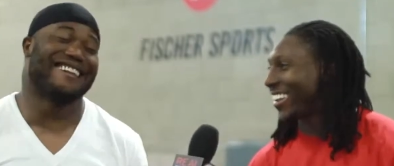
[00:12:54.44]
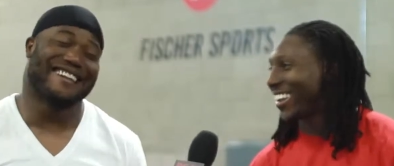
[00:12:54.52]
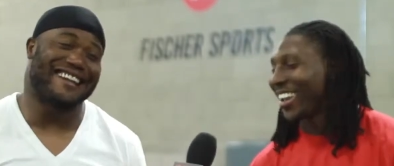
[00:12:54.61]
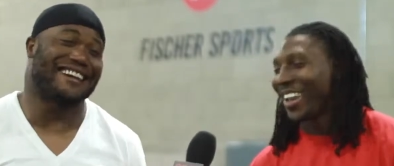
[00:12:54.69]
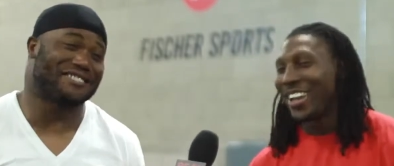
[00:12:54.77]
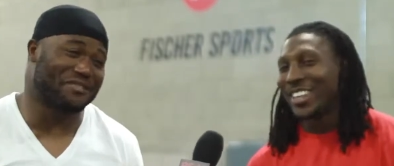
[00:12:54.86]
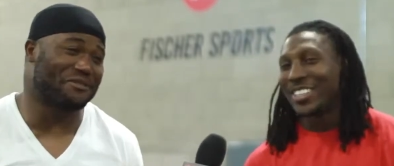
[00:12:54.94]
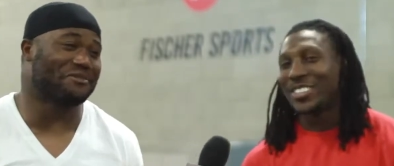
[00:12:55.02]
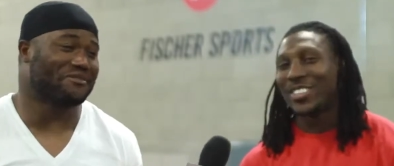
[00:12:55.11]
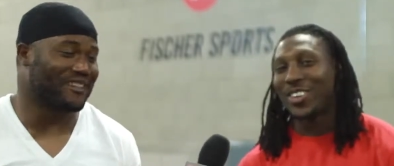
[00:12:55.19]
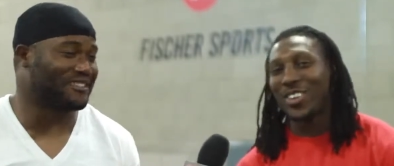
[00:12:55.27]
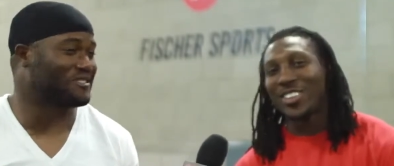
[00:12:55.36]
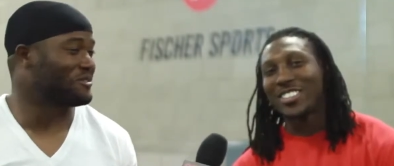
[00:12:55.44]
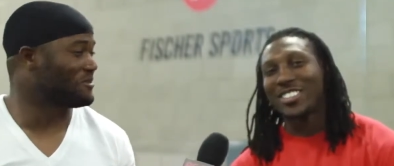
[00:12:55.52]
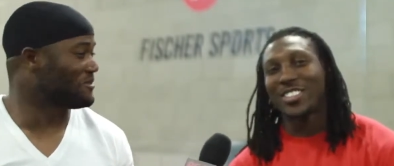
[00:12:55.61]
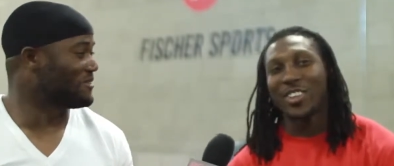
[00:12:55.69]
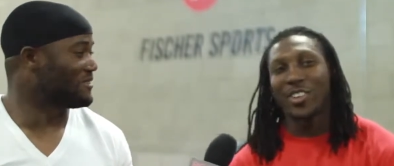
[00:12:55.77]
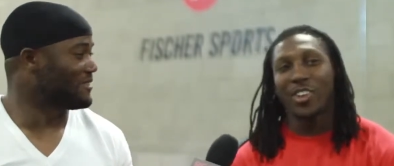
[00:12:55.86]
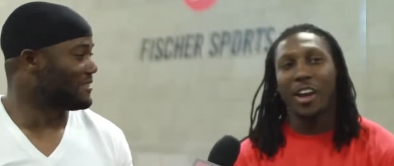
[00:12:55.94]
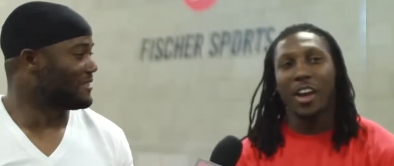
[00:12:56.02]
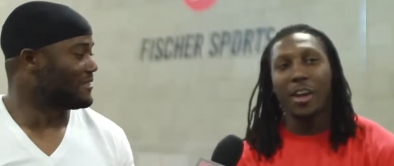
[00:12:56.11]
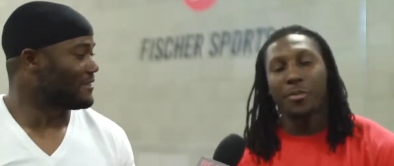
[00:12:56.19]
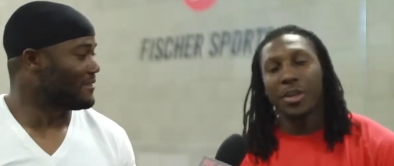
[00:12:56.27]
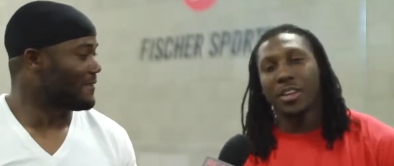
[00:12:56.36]
Speaker 1: Yeah, yeah. that's true. So, that's true. so
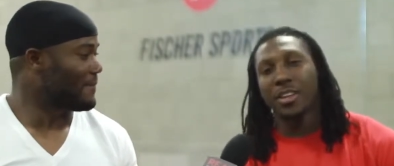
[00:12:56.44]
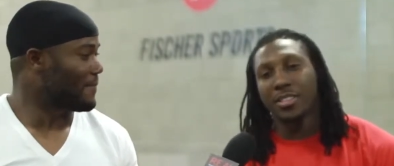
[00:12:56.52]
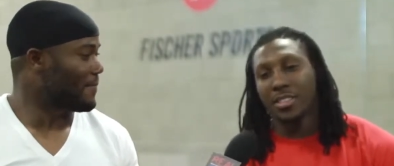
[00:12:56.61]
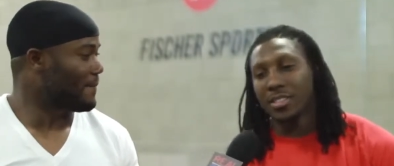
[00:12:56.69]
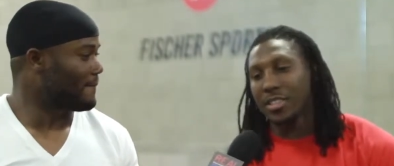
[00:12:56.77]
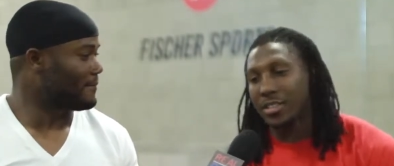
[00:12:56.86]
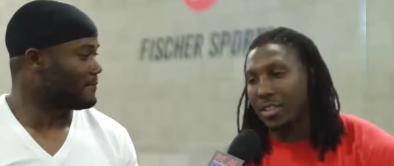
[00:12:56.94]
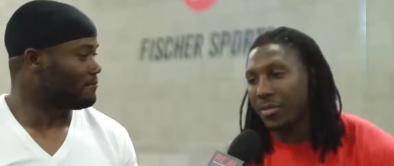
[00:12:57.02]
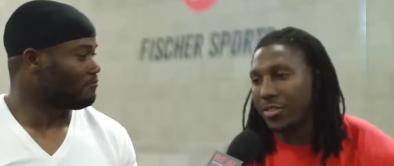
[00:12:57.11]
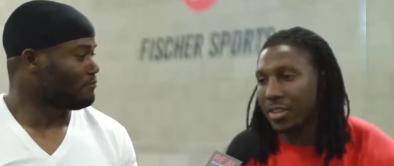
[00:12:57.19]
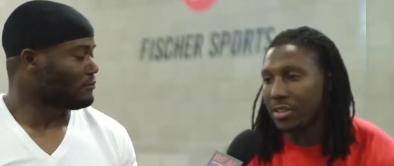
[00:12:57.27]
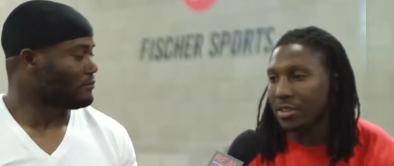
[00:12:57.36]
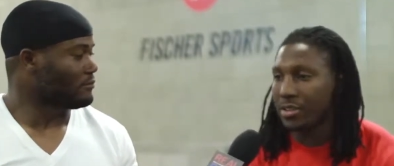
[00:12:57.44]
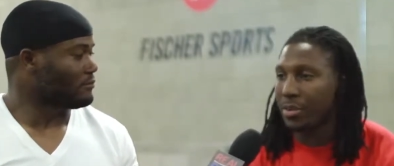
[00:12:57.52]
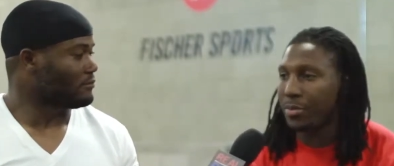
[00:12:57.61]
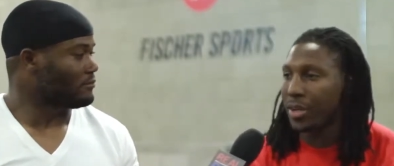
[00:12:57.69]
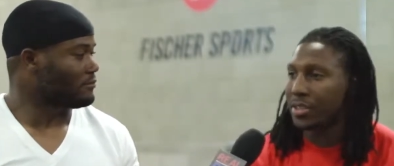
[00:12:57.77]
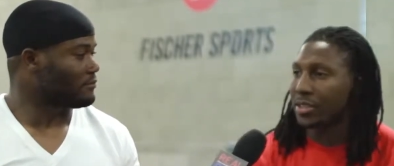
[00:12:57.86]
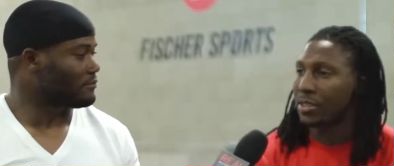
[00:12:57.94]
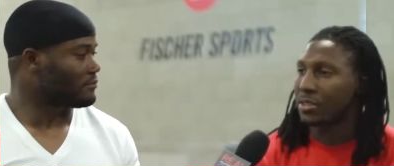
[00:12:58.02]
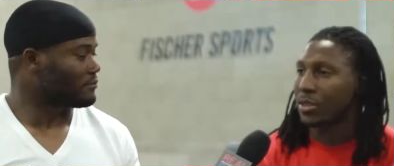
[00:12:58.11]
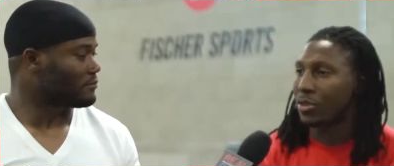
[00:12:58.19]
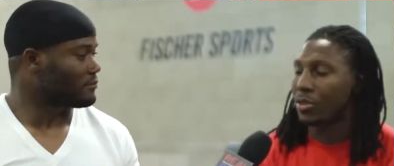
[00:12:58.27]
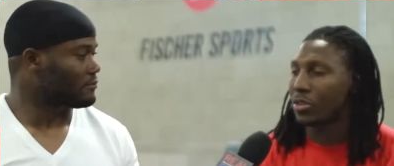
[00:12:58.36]
I mean, it's just a different dimension
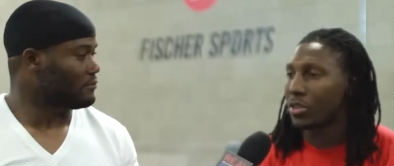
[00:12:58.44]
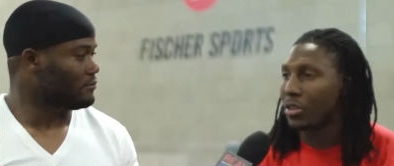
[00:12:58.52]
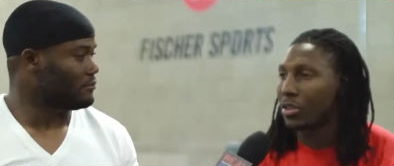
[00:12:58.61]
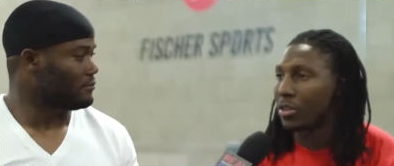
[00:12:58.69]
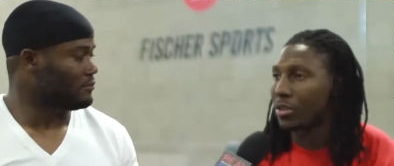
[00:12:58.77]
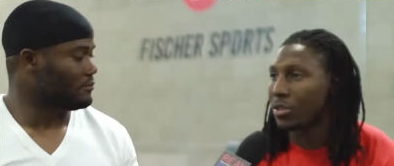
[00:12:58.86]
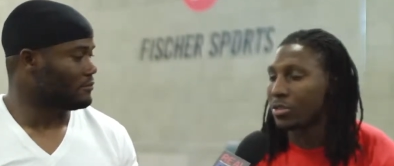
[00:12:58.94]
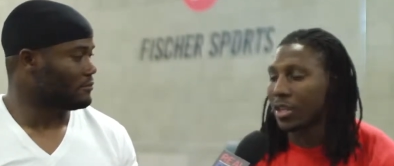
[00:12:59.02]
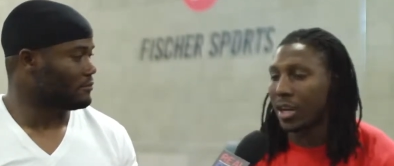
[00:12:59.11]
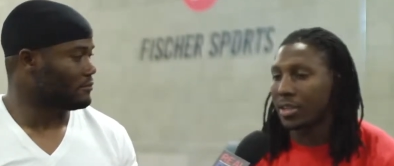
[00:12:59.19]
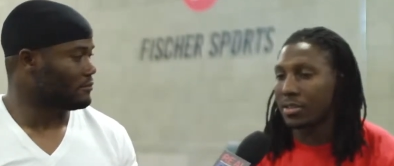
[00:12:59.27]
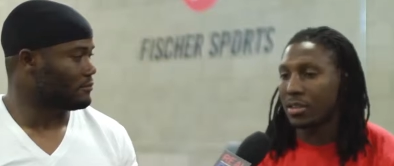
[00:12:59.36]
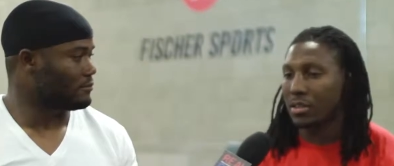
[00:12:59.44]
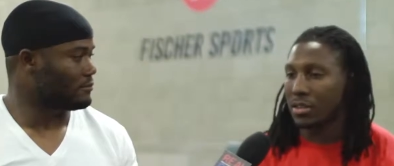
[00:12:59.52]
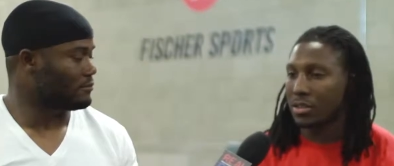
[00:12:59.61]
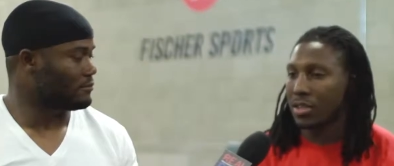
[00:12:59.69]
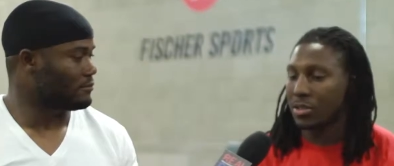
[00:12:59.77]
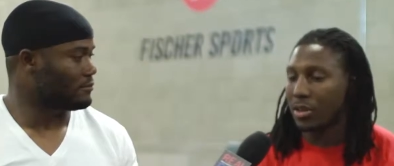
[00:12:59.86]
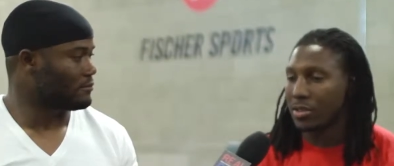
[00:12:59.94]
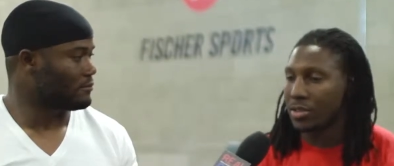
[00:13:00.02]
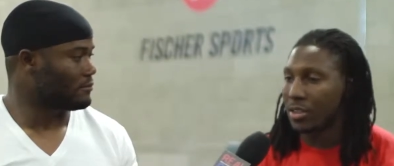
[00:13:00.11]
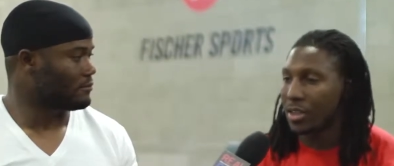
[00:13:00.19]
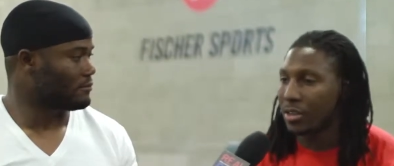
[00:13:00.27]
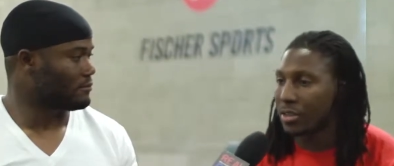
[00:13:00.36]
to you know those guys are. That's why I
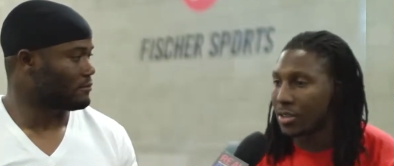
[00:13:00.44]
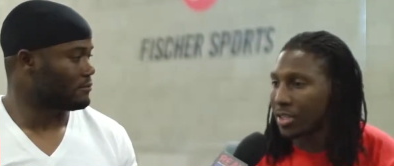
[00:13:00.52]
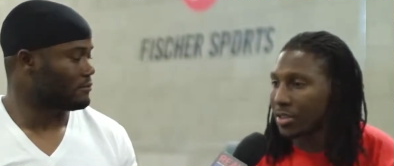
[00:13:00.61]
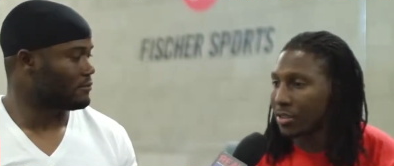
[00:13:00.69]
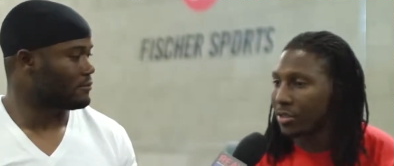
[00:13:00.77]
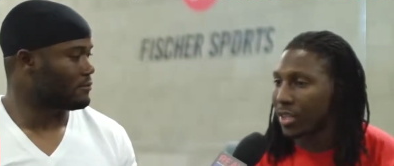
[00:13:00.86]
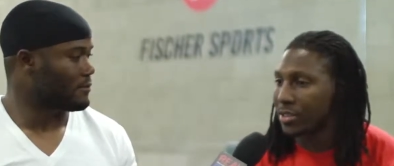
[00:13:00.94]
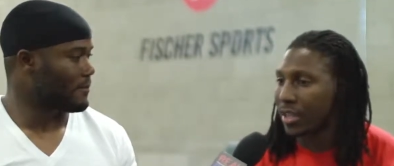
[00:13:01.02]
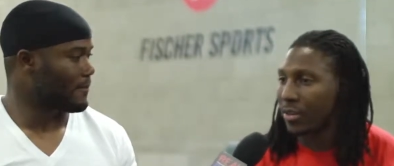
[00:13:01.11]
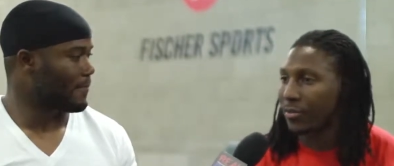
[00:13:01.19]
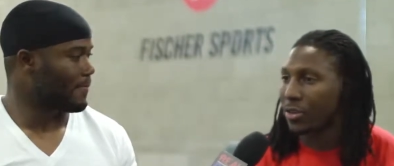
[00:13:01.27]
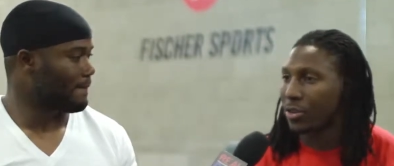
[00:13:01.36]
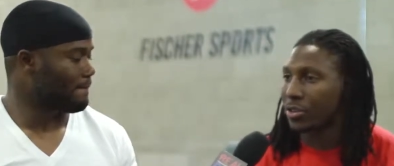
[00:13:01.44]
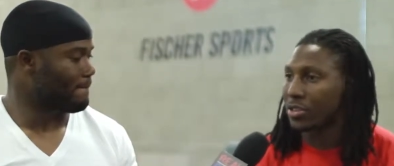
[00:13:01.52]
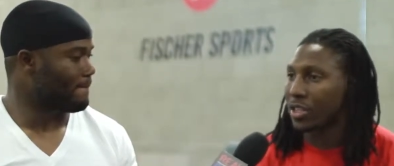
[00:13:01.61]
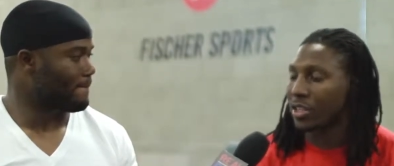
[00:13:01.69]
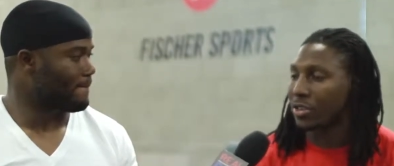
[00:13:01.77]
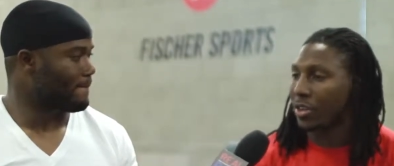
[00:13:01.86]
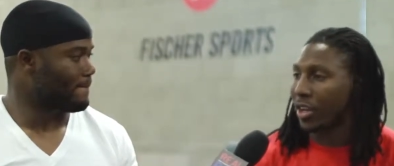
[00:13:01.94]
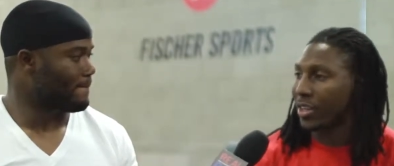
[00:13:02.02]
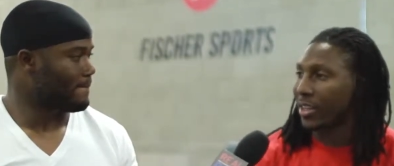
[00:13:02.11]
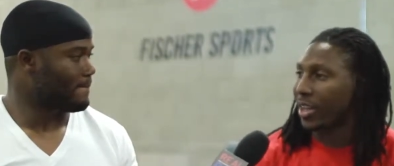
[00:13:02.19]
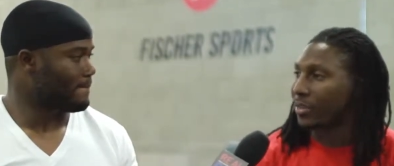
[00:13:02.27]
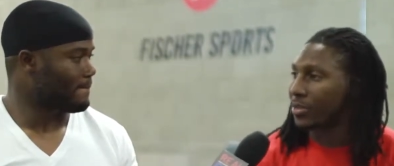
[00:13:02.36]
said they they sit on that top floor and tell you how
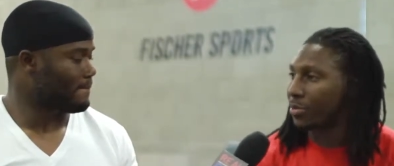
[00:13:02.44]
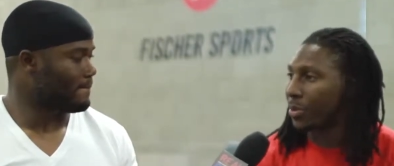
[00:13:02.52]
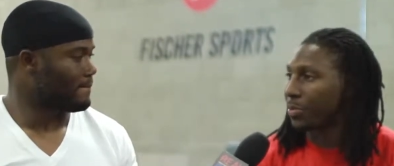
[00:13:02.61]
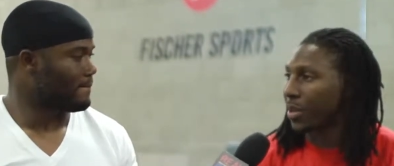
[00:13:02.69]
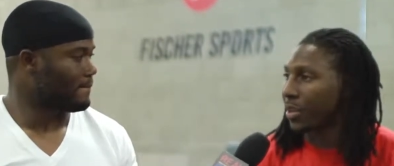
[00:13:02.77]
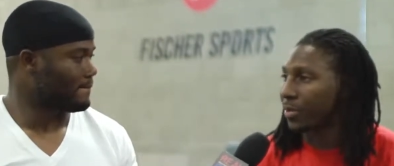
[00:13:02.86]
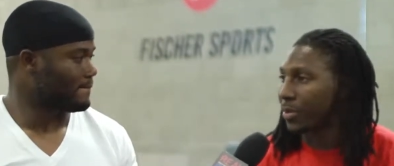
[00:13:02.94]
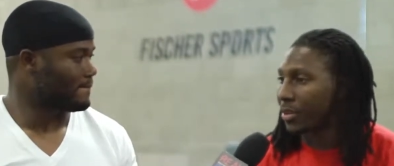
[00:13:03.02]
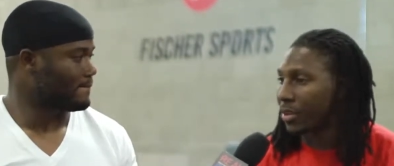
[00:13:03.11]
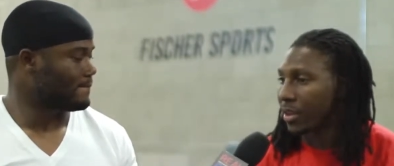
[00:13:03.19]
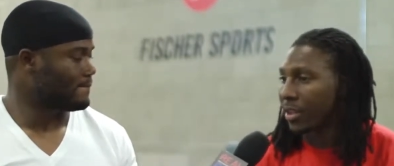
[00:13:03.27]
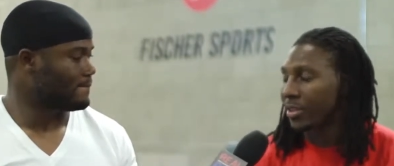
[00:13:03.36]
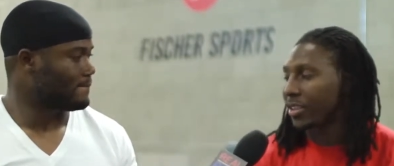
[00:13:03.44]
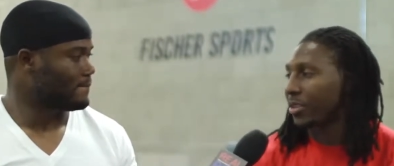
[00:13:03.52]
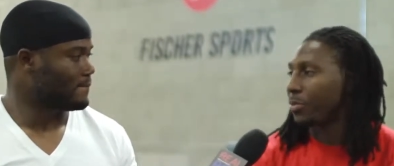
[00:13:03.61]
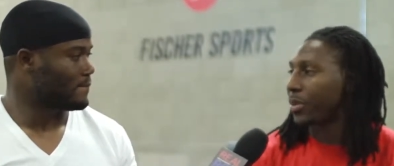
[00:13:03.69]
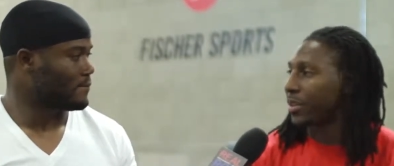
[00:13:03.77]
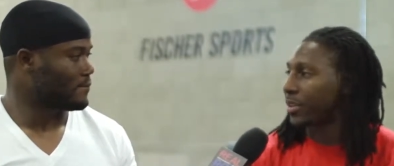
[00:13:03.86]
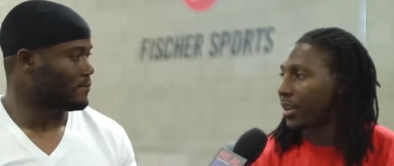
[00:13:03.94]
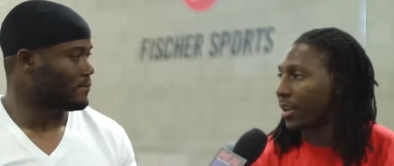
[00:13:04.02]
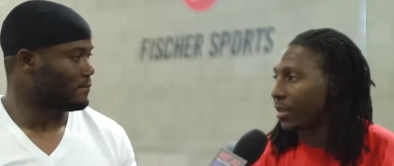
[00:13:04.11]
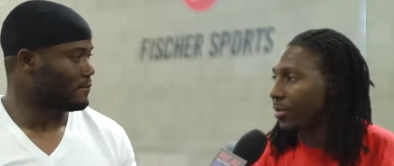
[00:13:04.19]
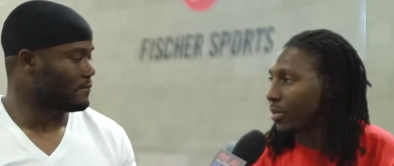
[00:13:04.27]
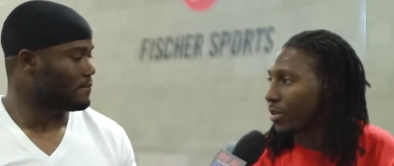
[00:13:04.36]
the game should be played, but they don't play the
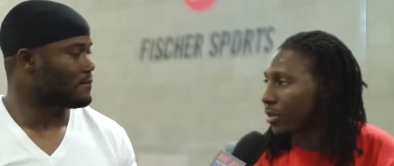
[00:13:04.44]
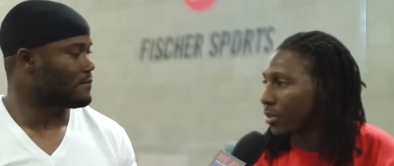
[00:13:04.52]
game. You